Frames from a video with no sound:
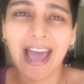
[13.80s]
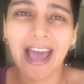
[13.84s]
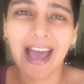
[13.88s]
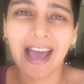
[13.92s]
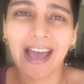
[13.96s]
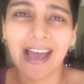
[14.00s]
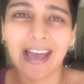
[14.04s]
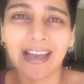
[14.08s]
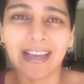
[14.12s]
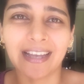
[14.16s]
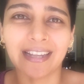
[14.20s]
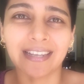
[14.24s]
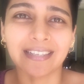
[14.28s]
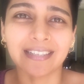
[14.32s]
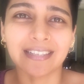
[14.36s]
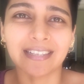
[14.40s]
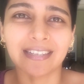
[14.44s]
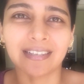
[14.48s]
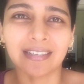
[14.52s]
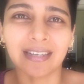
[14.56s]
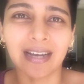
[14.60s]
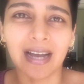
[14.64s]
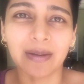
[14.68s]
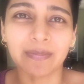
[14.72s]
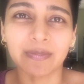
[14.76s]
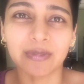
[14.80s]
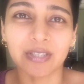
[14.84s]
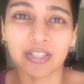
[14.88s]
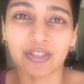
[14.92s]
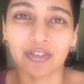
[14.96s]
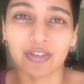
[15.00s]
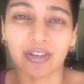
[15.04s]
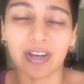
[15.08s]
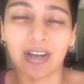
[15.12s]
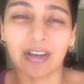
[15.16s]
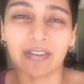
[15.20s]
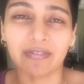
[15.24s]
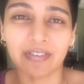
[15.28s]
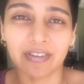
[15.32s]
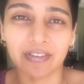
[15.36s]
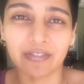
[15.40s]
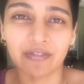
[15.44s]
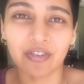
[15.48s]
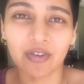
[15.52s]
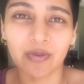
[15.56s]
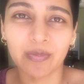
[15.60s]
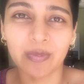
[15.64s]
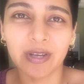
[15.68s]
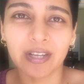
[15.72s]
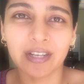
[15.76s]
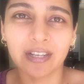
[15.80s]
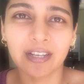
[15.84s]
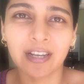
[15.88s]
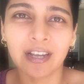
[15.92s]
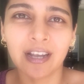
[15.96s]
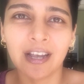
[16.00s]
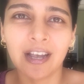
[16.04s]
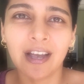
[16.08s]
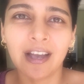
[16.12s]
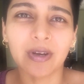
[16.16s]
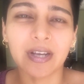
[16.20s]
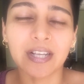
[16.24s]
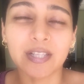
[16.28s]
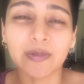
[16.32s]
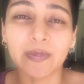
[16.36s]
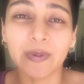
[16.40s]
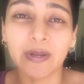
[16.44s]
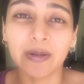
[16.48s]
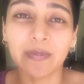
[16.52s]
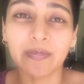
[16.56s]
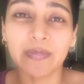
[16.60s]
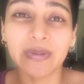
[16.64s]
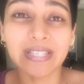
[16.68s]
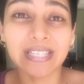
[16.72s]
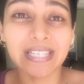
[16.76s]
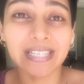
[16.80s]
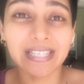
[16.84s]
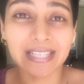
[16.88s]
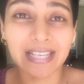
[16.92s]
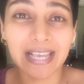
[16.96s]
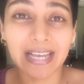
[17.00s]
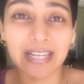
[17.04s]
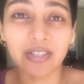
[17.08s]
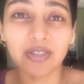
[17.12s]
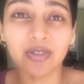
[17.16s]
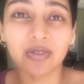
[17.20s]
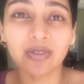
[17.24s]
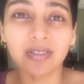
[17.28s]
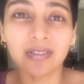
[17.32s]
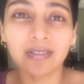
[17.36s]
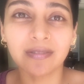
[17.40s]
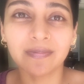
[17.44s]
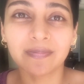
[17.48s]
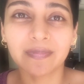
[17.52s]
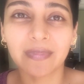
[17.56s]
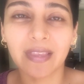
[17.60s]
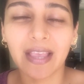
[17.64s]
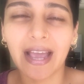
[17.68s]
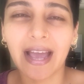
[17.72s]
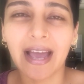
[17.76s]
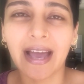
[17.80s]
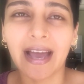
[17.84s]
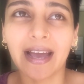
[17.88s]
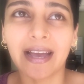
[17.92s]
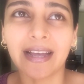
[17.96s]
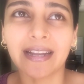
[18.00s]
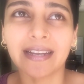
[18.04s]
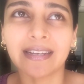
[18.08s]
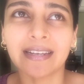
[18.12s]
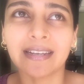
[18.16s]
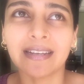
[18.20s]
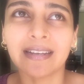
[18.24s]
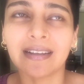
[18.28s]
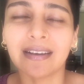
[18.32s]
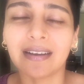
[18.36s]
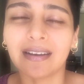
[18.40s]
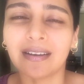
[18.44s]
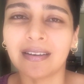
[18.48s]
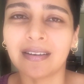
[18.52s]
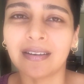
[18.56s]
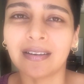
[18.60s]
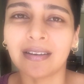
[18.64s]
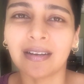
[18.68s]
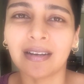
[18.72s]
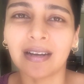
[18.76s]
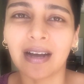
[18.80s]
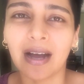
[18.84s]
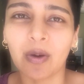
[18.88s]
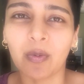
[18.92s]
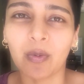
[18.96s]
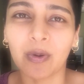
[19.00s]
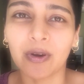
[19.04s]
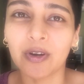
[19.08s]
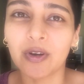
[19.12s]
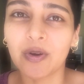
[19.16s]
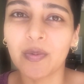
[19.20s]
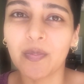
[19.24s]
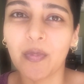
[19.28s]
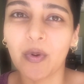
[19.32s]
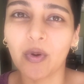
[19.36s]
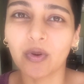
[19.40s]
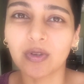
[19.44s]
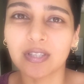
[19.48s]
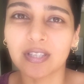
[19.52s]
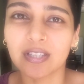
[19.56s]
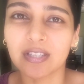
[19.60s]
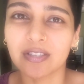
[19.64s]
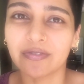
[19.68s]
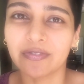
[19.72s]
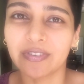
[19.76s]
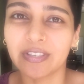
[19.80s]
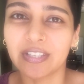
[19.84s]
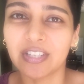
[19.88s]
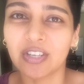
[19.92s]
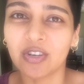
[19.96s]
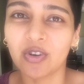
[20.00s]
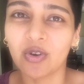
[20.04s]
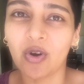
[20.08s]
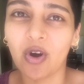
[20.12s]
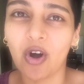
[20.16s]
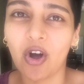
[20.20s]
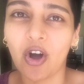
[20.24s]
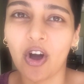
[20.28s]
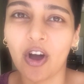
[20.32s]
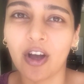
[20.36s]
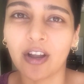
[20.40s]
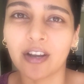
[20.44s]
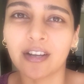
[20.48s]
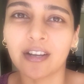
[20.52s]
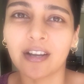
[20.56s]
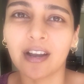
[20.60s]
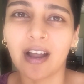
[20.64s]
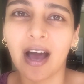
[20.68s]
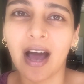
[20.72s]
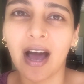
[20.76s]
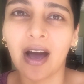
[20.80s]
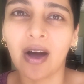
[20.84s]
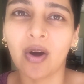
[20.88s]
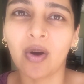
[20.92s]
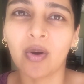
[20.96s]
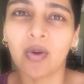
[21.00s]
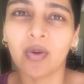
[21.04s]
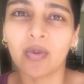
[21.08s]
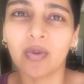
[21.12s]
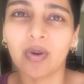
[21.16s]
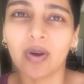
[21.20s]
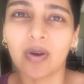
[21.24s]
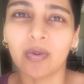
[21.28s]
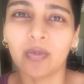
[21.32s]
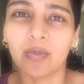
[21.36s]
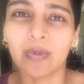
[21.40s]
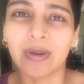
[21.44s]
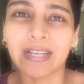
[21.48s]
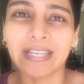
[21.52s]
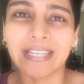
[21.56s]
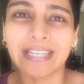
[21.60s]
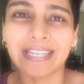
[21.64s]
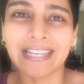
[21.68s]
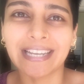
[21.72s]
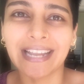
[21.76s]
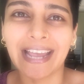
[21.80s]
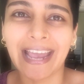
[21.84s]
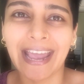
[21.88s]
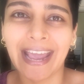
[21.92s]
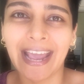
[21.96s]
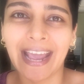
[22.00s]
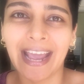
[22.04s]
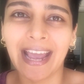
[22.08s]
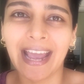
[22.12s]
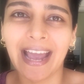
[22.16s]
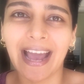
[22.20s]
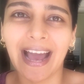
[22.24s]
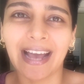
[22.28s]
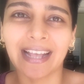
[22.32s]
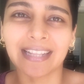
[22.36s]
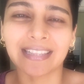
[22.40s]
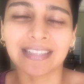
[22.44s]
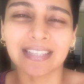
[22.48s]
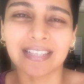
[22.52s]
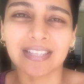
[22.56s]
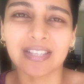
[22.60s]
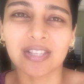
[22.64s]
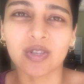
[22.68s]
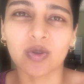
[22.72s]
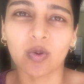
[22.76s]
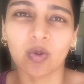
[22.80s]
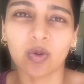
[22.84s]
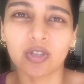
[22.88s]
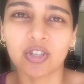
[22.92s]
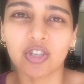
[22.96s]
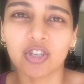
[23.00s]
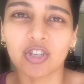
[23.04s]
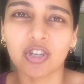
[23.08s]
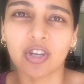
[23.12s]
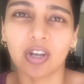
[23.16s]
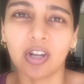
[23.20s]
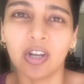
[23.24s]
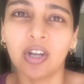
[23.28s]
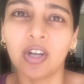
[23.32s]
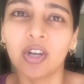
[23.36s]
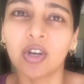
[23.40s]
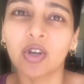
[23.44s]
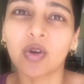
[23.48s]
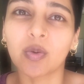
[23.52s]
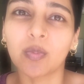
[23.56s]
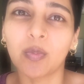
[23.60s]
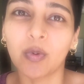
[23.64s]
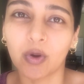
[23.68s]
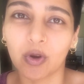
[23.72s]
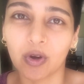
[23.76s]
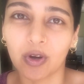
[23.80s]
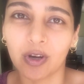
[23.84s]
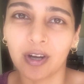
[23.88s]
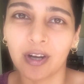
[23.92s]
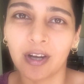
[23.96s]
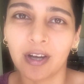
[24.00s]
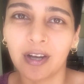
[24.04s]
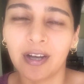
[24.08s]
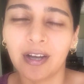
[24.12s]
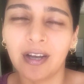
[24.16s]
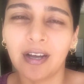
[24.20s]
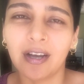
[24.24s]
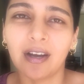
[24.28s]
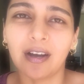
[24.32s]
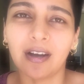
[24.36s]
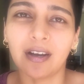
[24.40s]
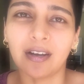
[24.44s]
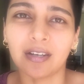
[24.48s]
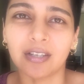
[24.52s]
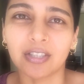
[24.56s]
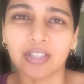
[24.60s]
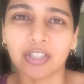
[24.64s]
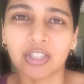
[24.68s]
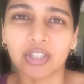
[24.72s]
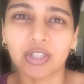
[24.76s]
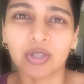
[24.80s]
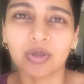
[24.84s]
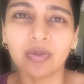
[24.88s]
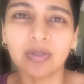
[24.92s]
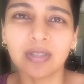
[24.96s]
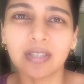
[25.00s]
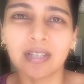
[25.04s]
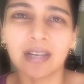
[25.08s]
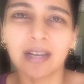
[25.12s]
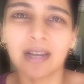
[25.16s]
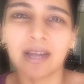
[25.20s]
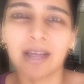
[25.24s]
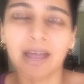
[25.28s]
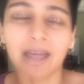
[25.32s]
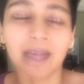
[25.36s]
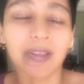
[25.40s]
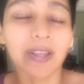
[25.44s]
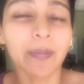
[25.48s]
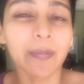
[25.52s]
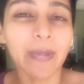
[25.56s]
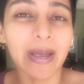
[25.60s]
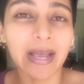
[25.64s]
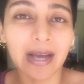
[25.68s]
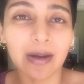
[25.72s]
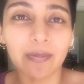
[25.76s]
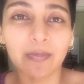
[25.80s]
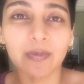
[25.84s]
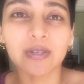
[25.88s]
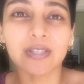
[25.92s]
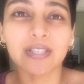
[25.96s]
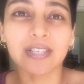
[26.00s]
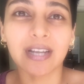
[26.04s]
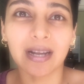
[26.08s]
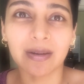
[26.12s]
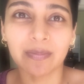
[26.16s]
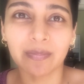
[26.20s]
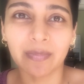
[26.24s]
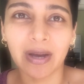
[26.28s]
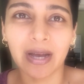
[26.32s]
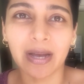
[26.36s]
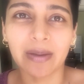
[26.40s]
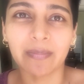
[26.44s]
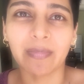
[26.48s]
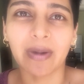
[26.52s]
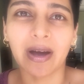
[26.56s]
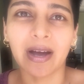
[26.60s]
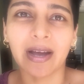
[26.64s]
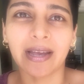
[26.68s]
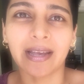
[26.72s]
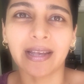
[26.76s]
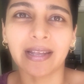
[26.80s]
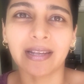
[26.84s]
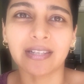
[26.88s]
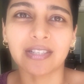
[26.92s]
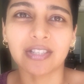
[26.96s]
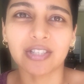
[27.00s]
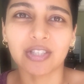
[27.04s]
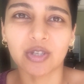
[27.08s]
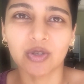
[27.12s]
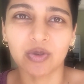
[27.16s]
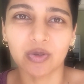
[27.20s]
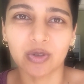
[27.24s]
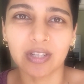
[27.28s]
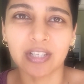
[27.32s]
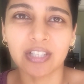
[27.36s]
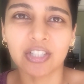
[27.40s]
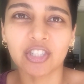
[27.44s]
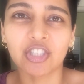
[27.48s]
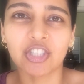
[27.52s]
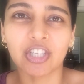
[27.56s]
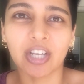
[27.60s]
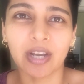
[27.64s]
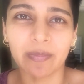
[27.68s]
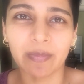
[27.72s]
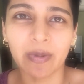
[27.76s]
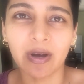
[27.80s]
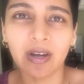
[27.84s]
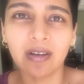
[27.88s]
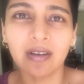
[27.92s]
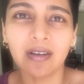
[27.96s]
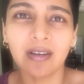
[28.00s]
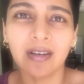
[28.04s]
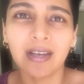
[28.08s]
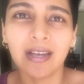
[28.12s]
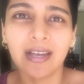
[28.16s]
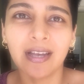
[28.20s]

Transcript: and I'm just recovering from it. It's been a busy schedule, and I wanted to post this video on how we did hair at the Soch Lookbook shoot. The makeup was done by my student, Shema.